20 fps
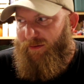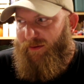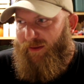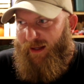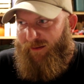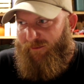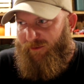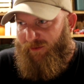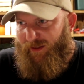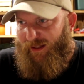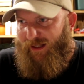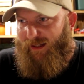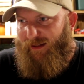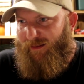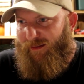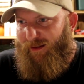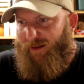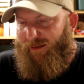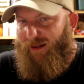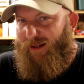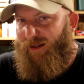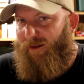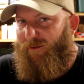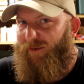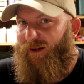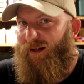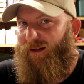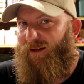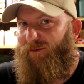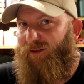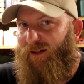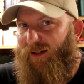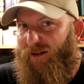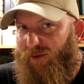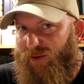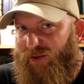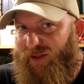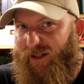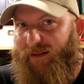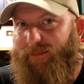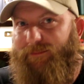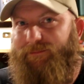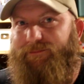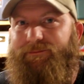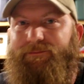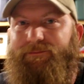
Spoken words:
They've seen the ineffective leadership.